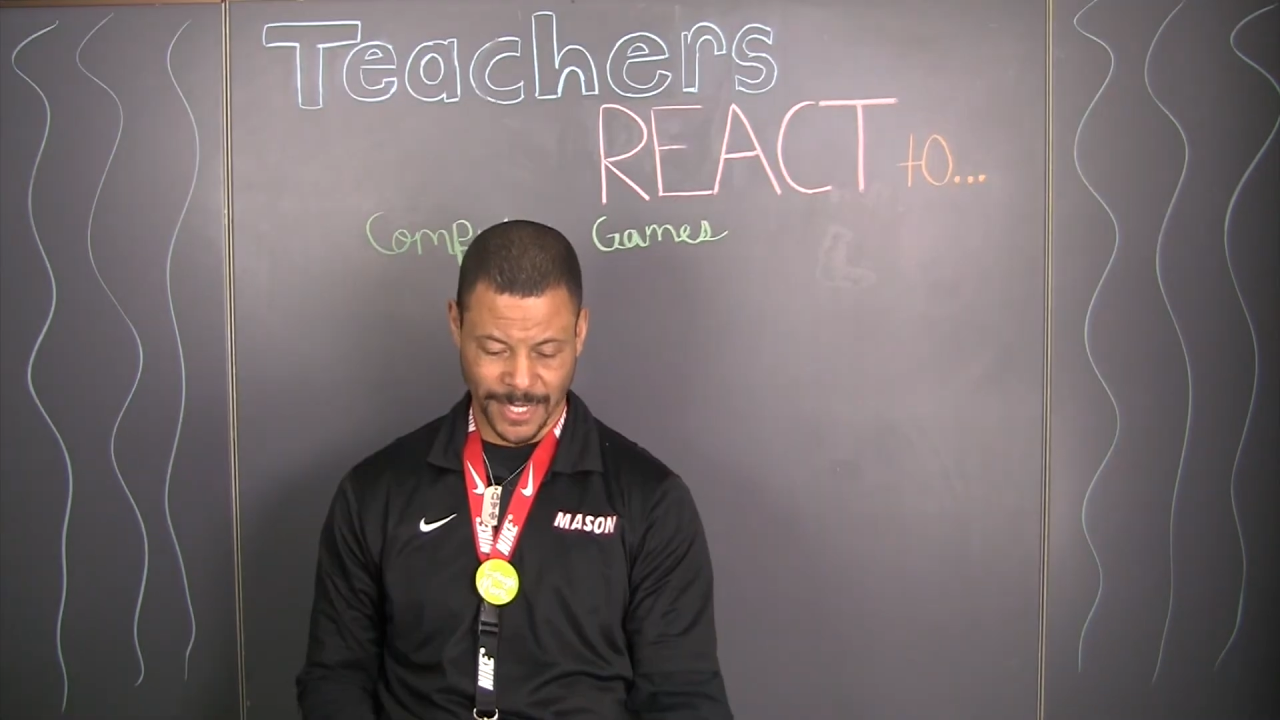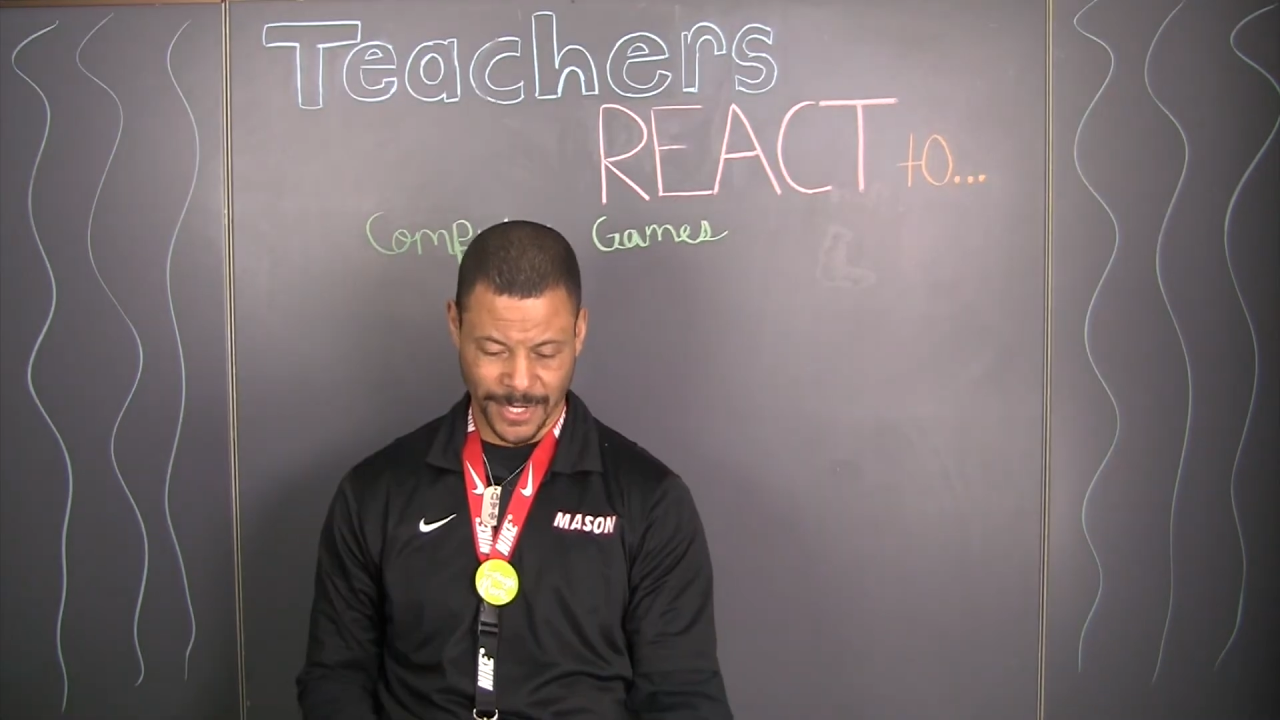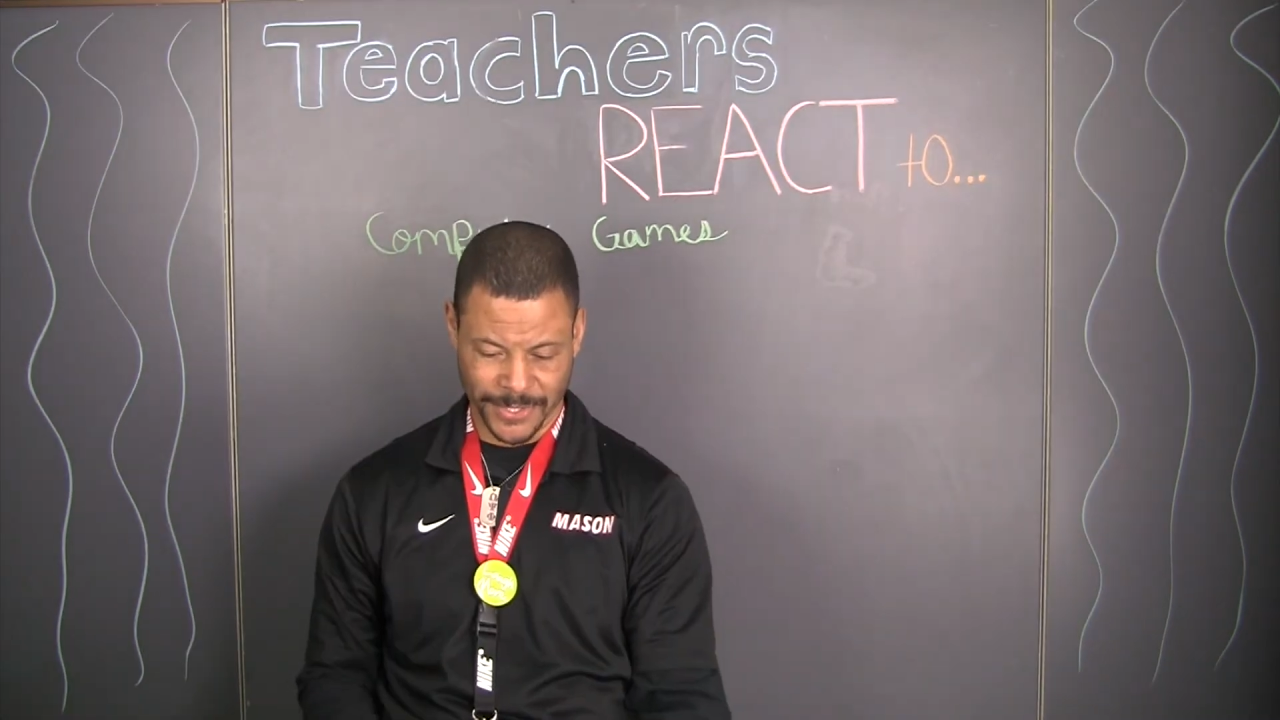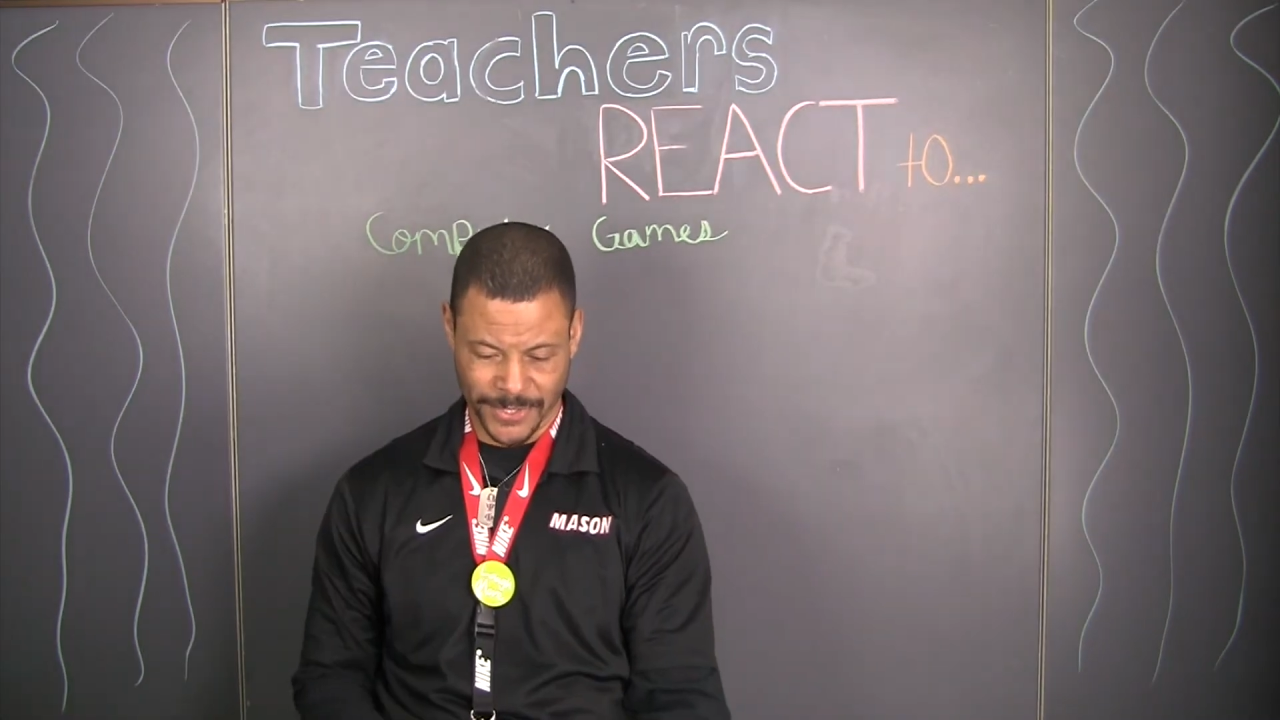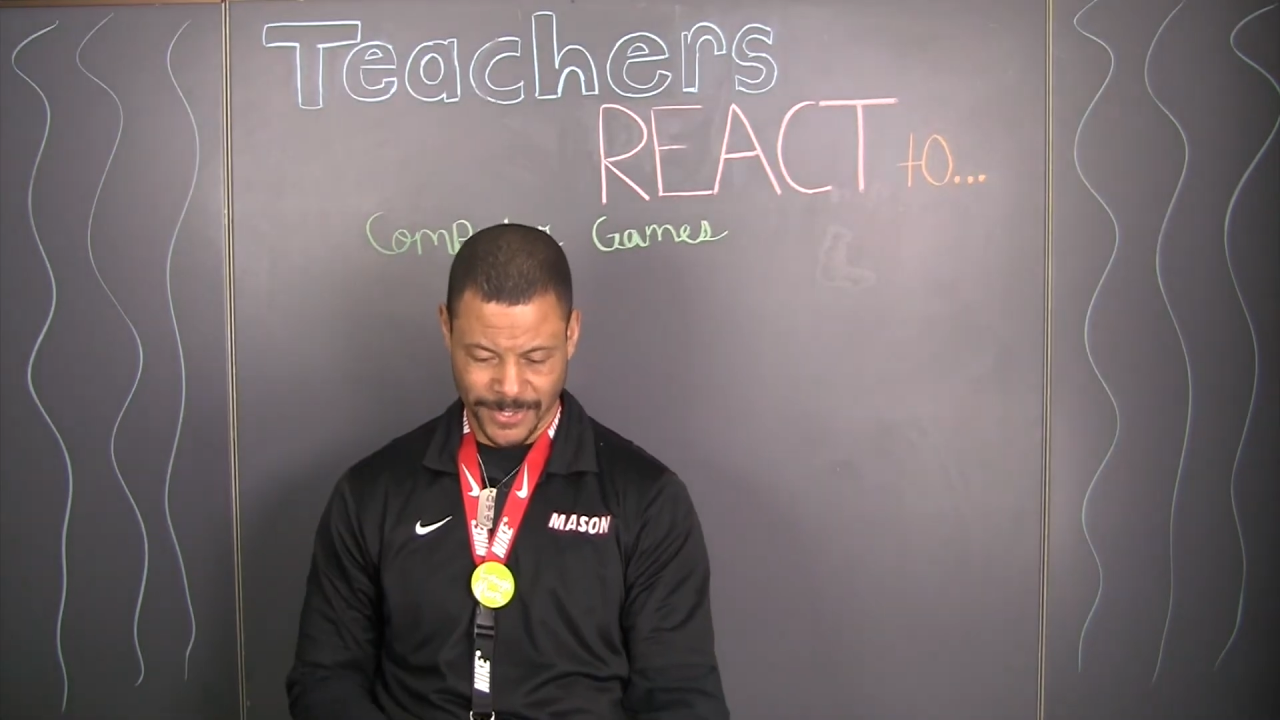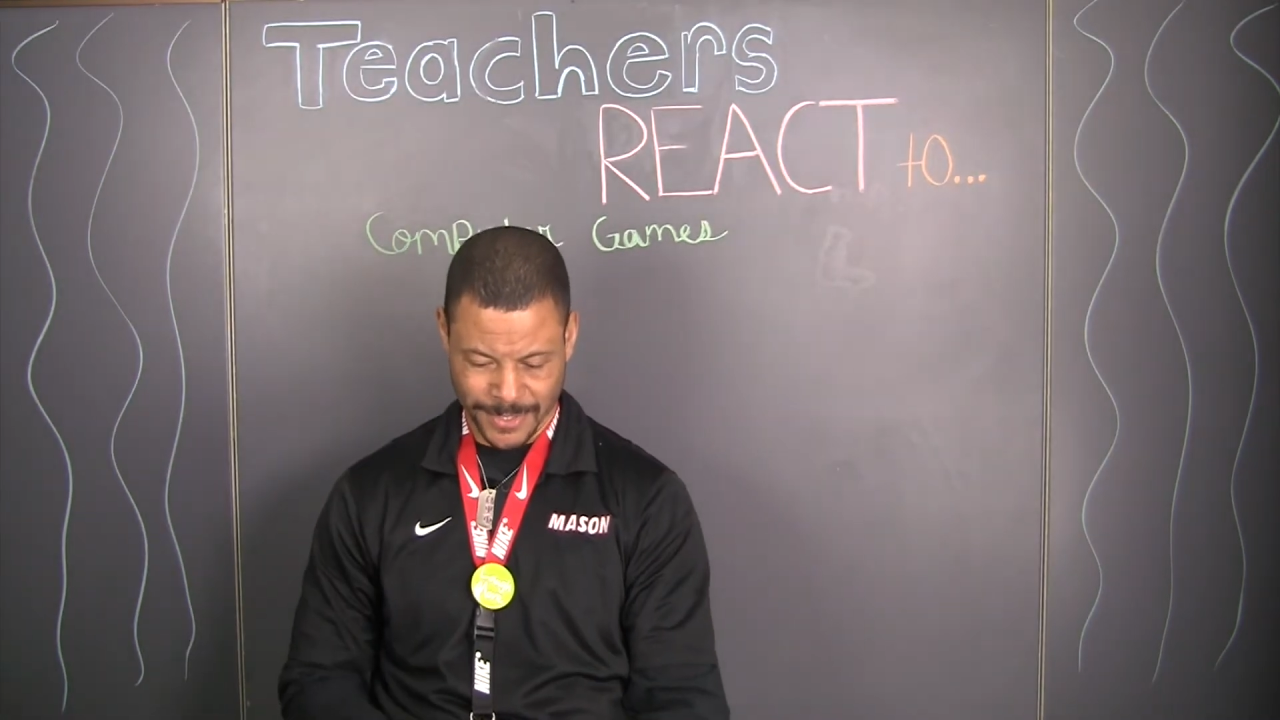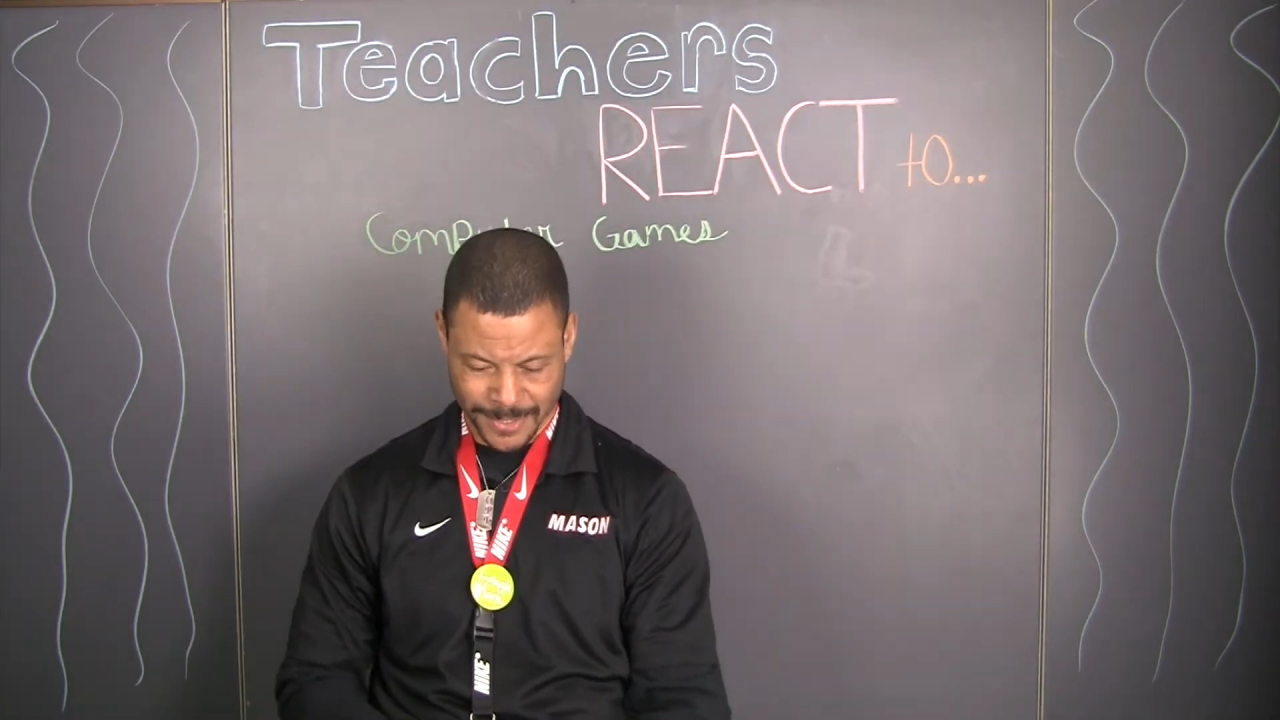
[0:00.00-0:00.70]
hit enter.